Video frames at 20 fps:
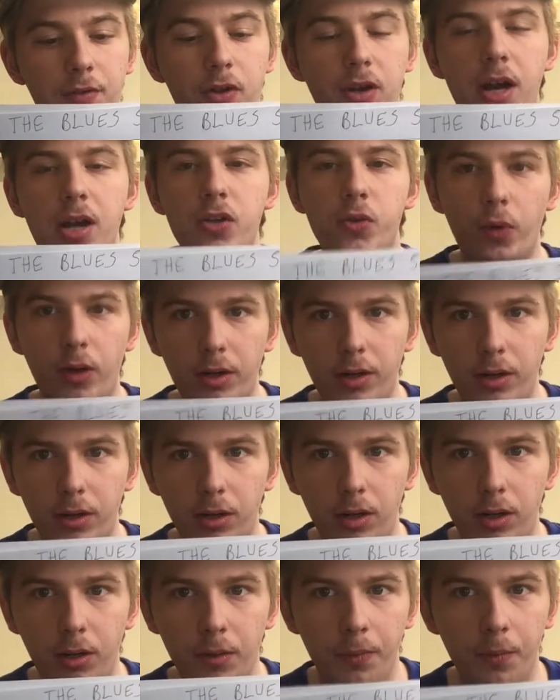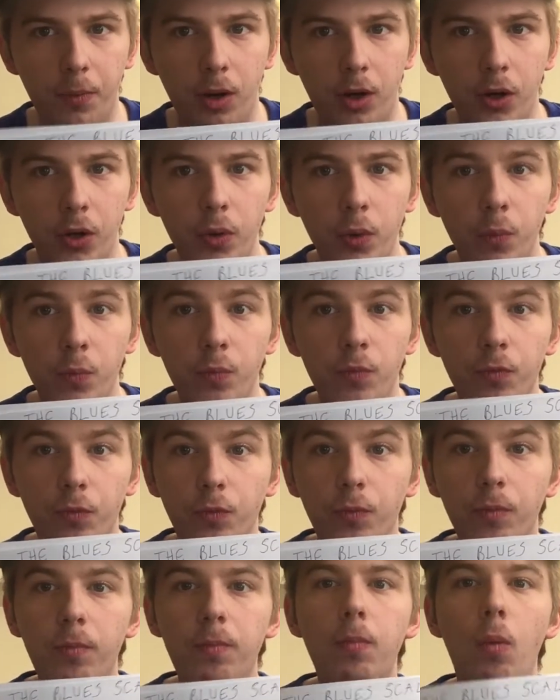you guys want a
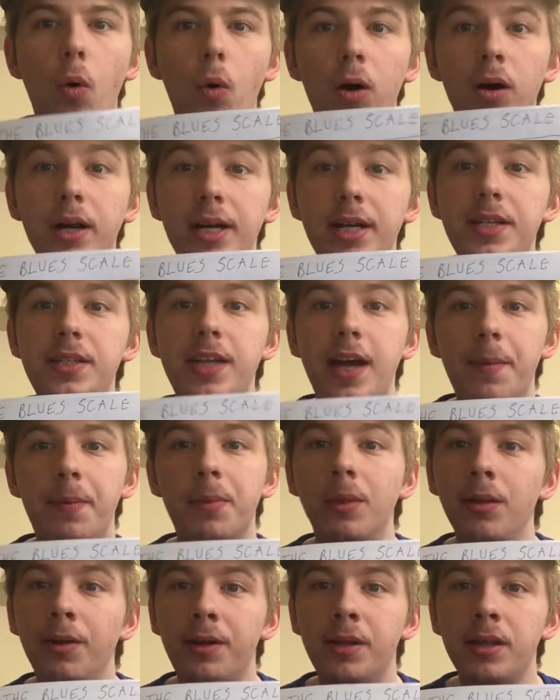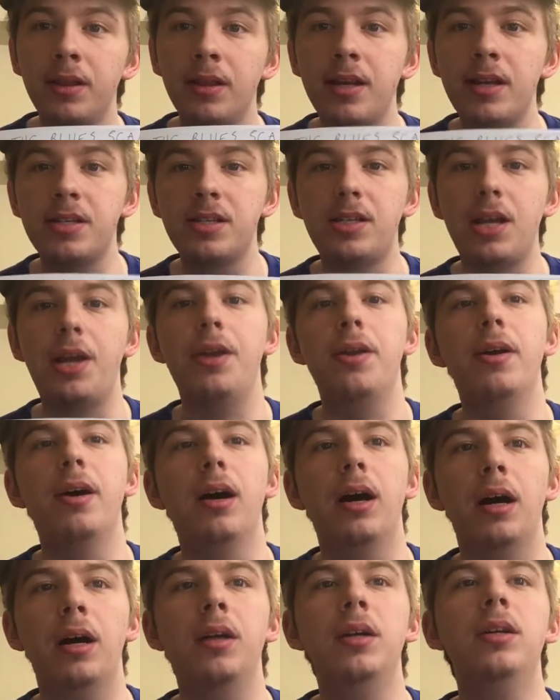more in-depth look at this and
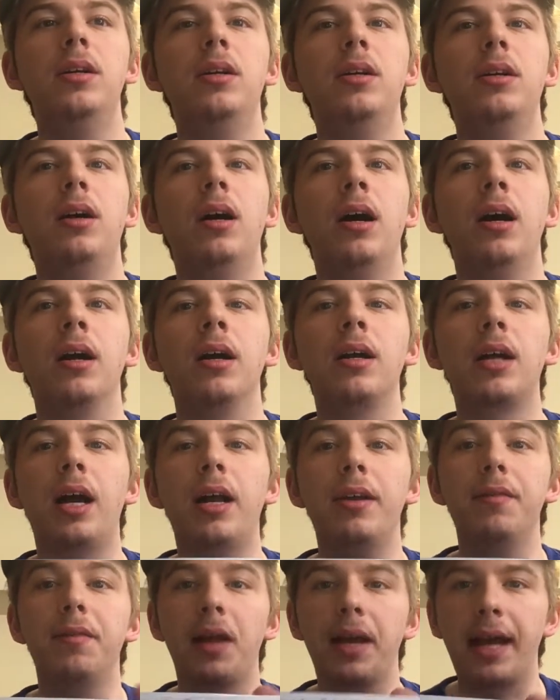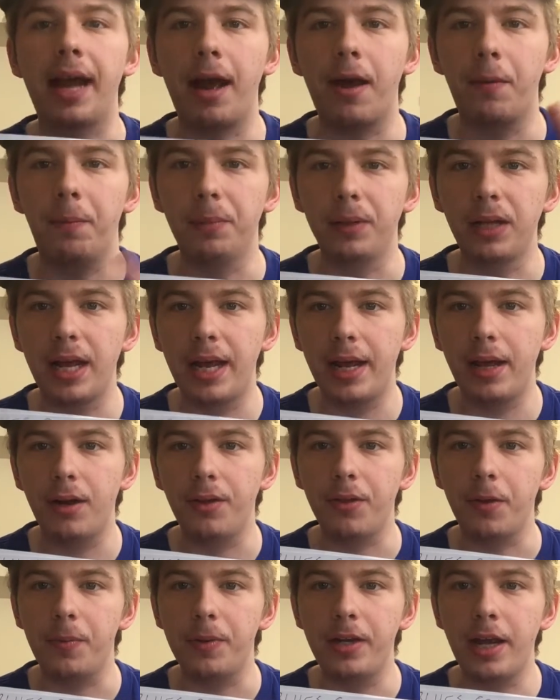kind of like how to play it on
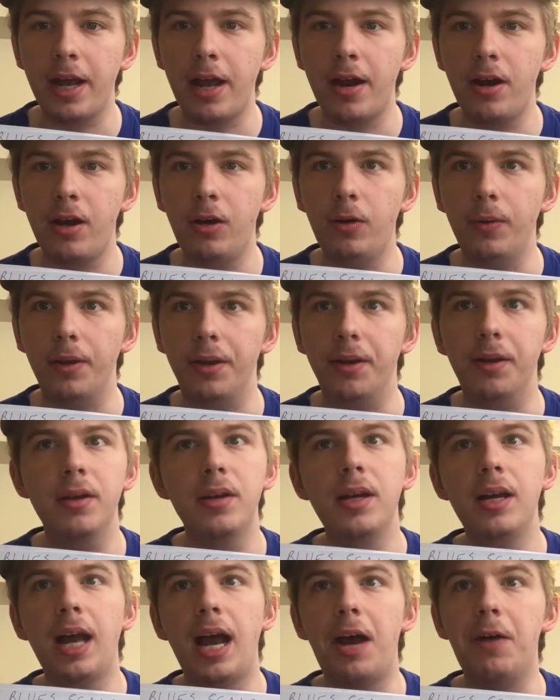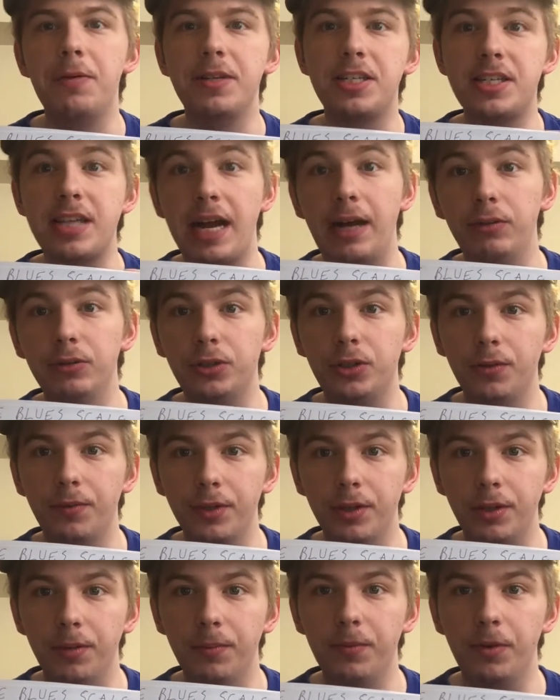the piano and how it sounds over
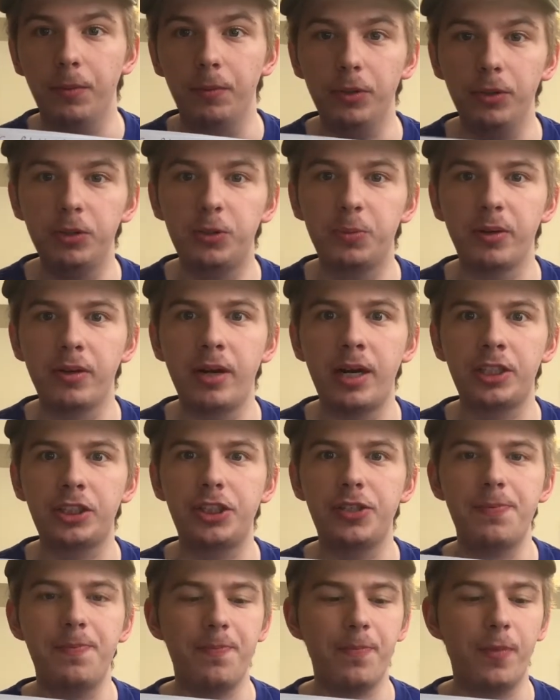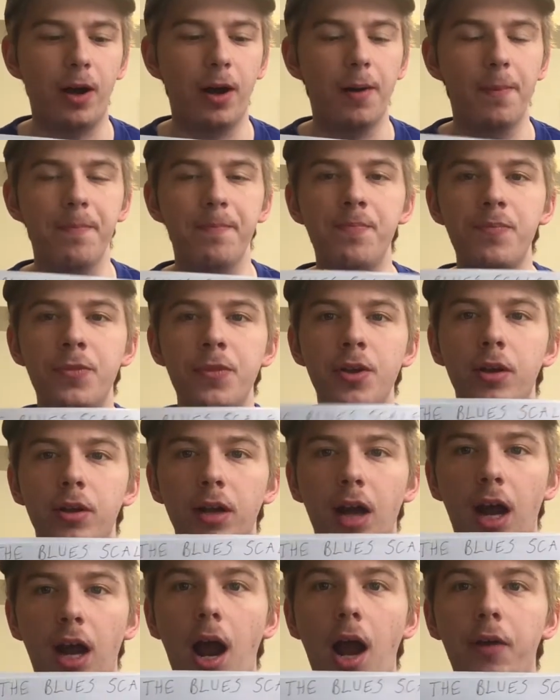the blues progression,
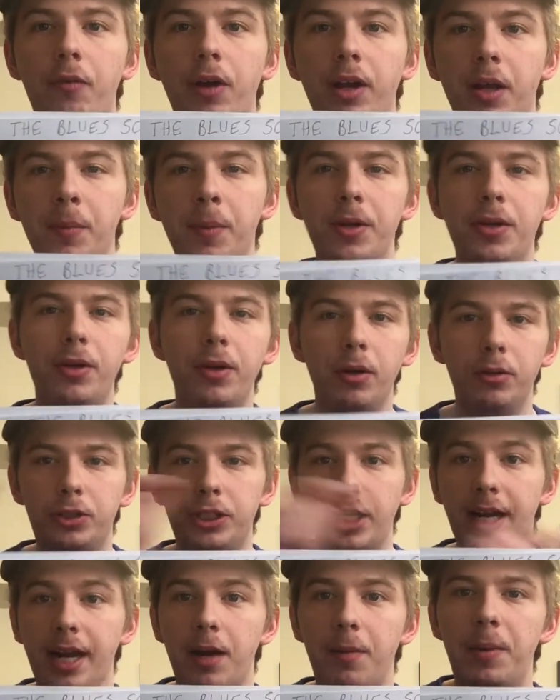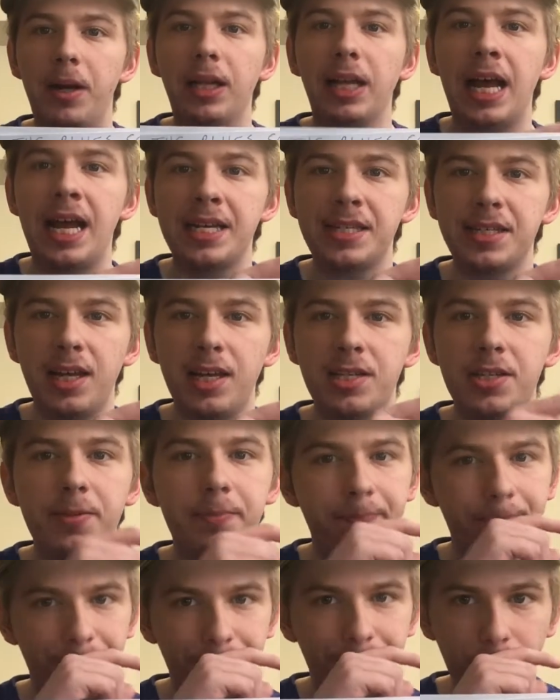I recommend you go check out my last
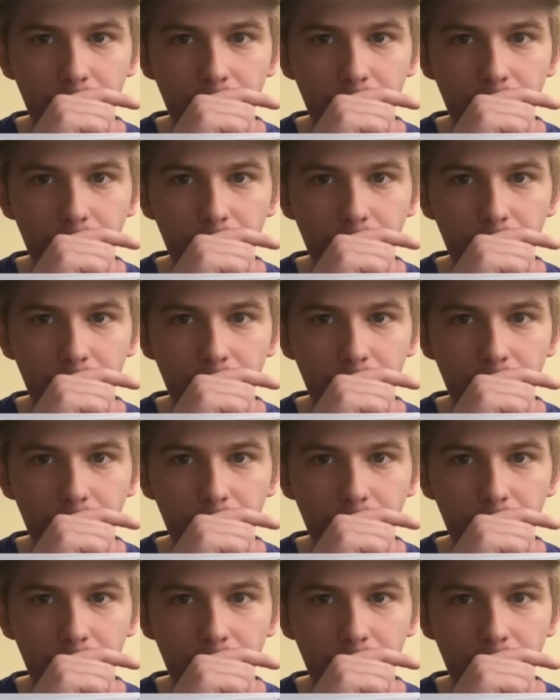lesson.